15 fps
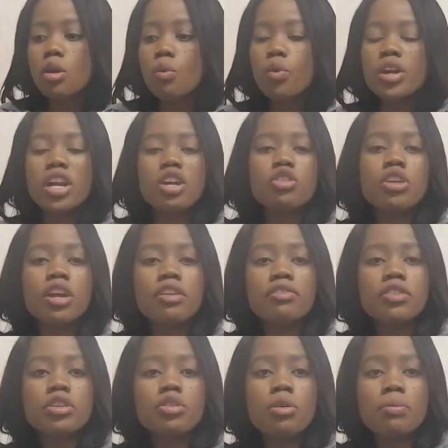When are you
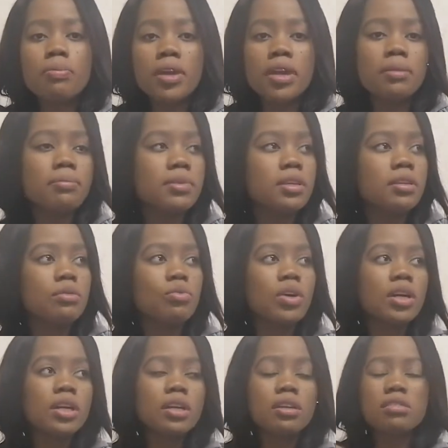having your baby?
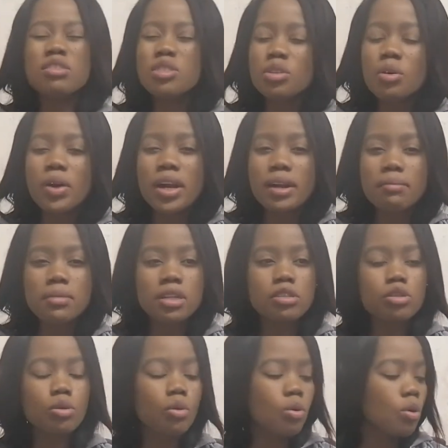When, you know what I mean?
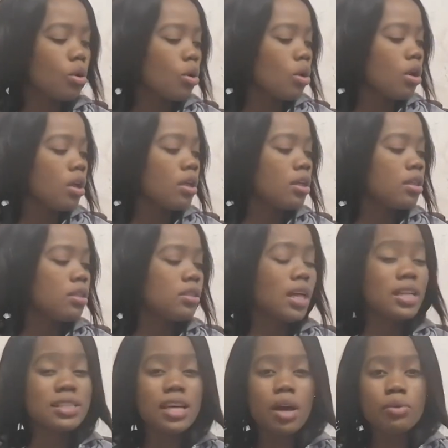So
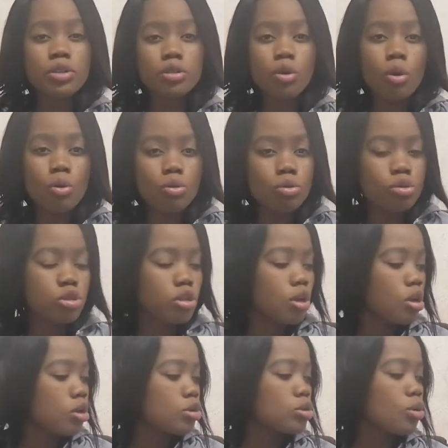that's how it goes.
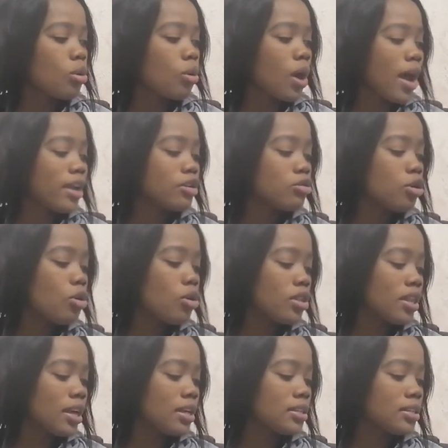So I know
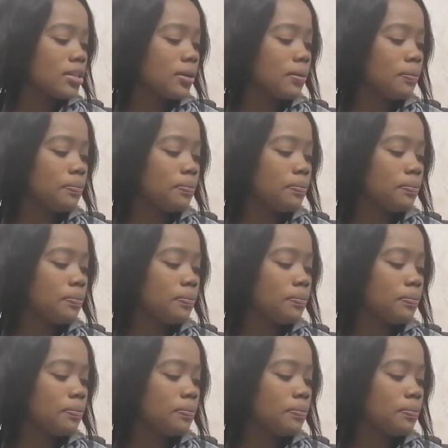that